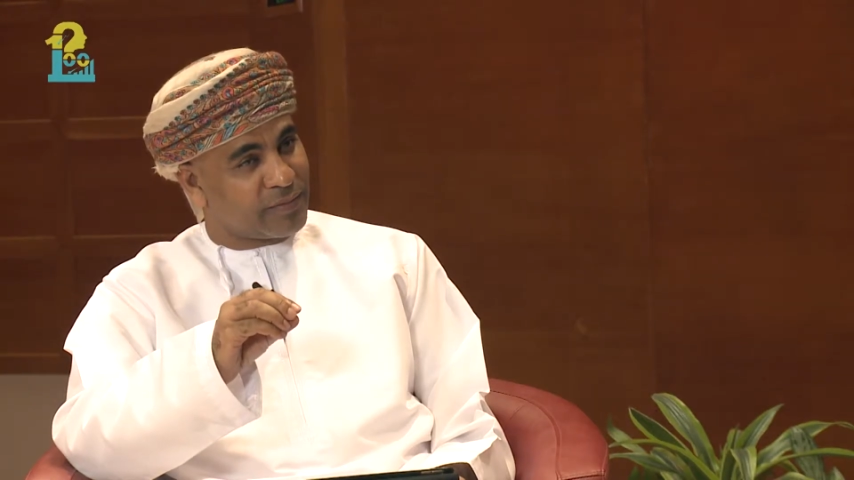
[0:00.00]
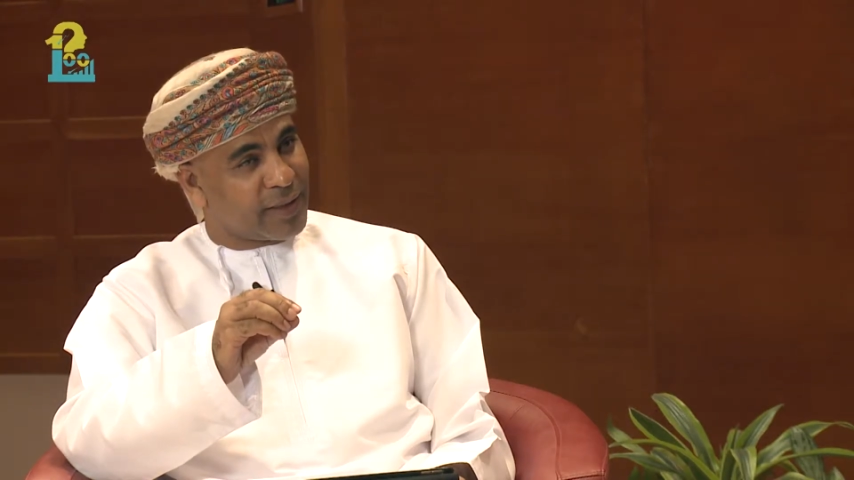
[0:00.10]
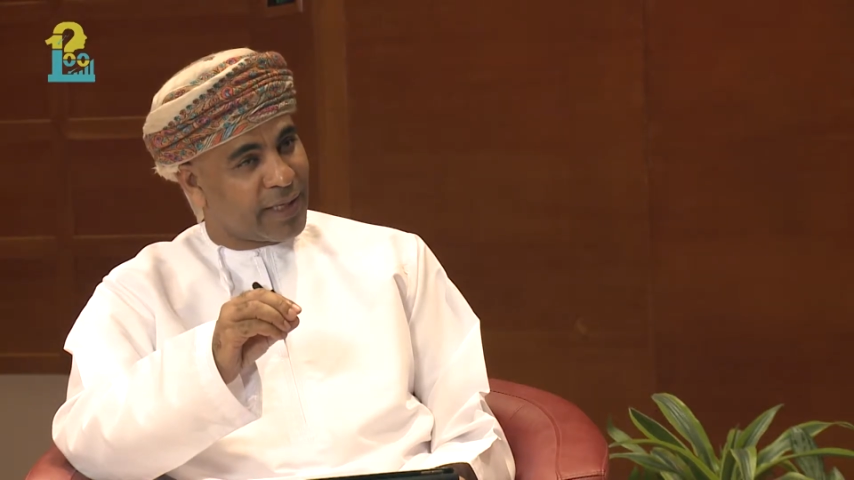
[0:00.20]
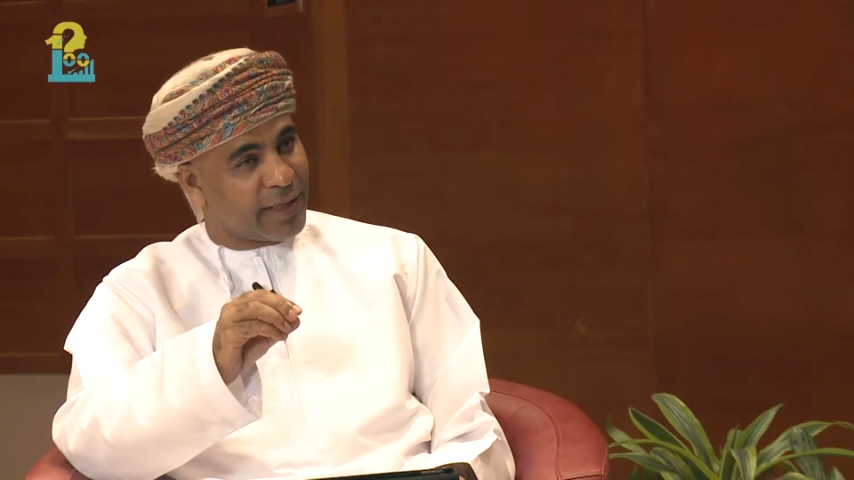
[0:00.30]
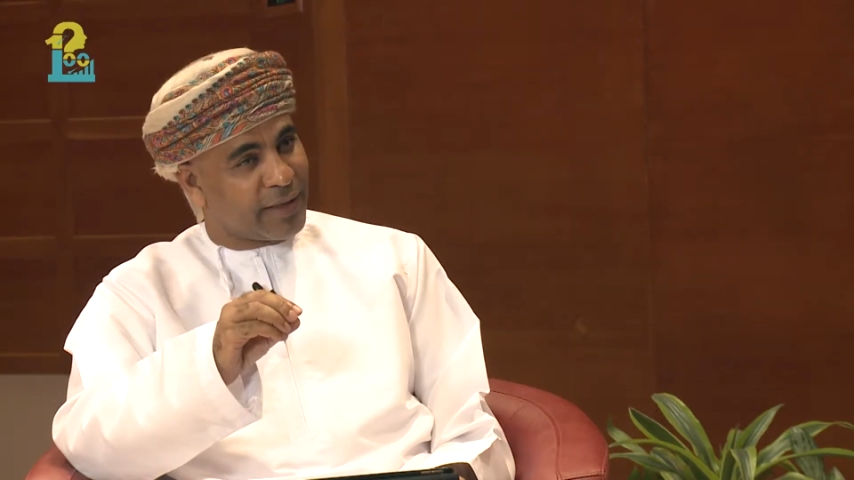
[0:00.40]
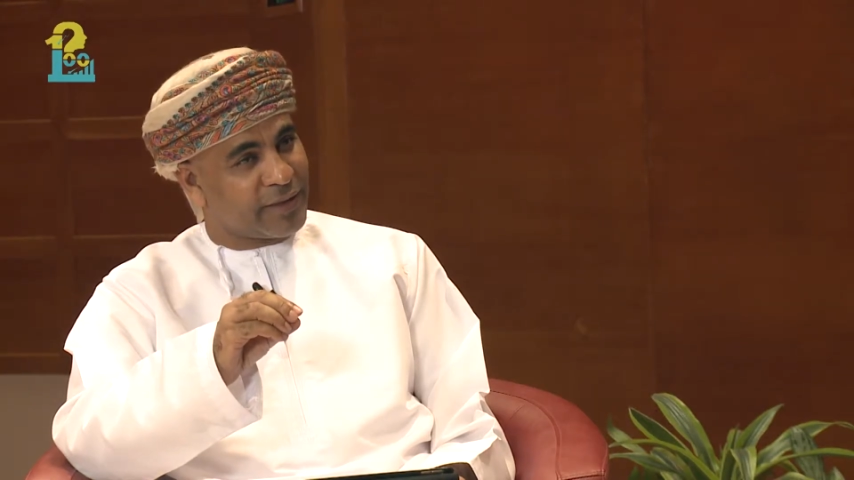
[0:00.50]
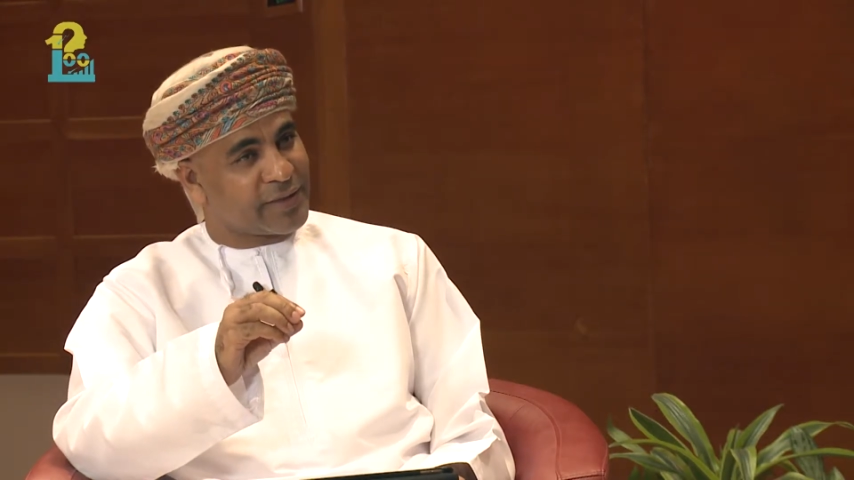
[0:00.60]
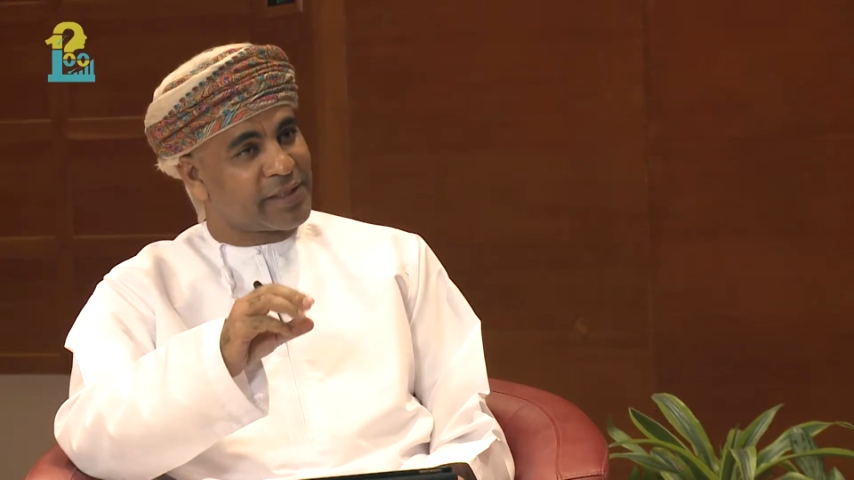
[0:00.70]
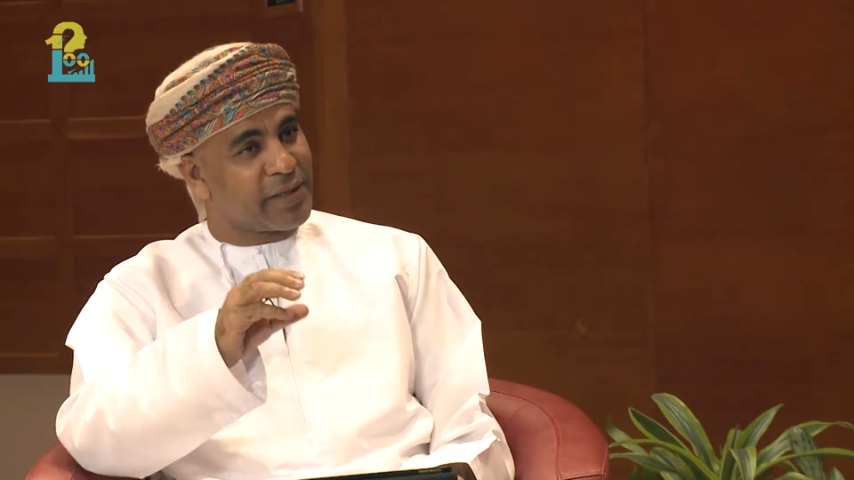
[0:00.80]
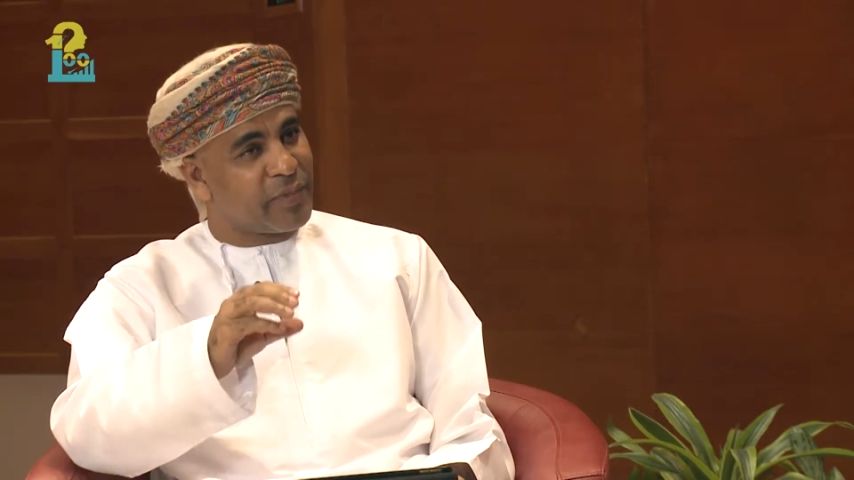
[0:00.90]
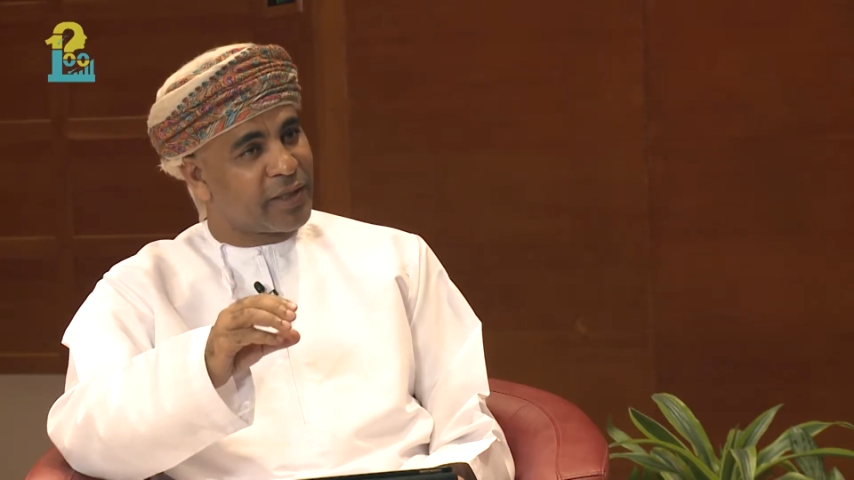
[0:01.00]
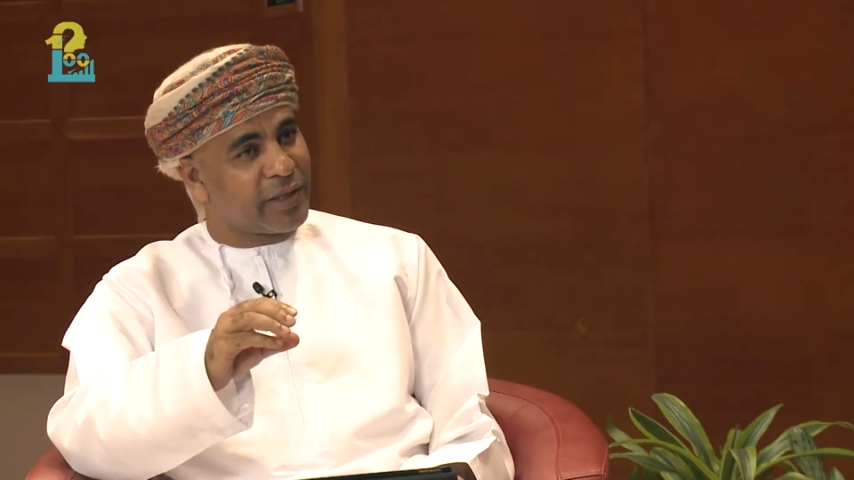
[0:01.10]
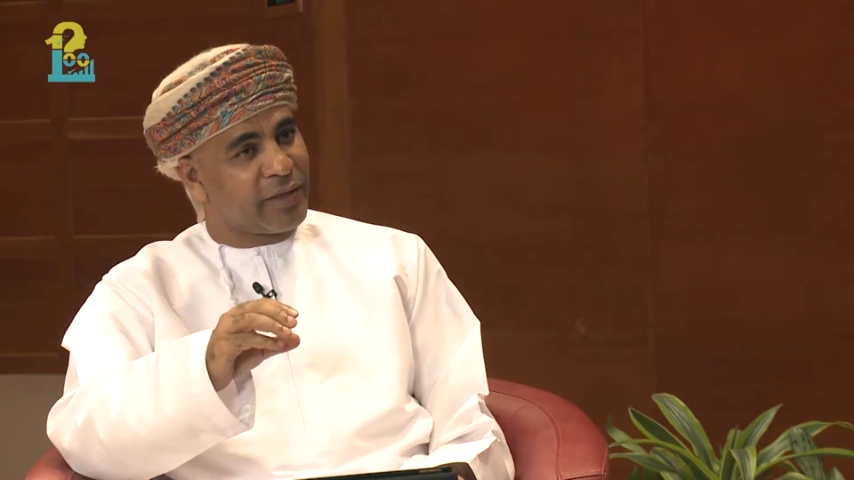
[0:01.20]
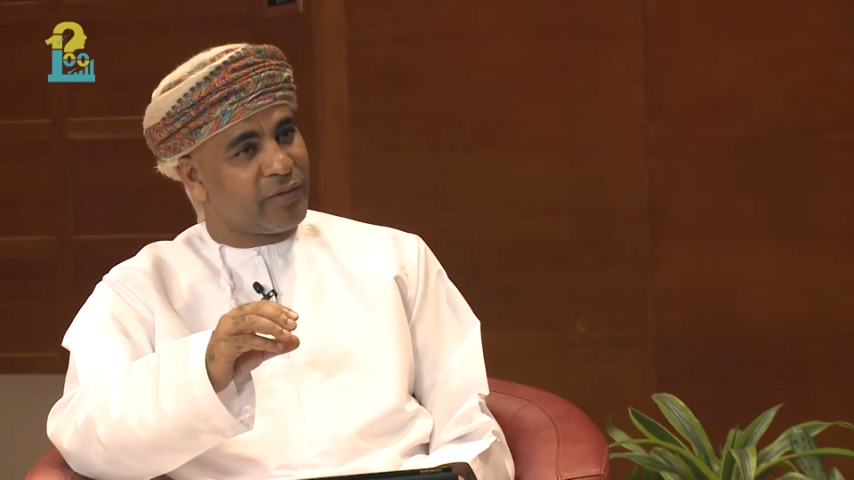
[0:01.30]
like a summary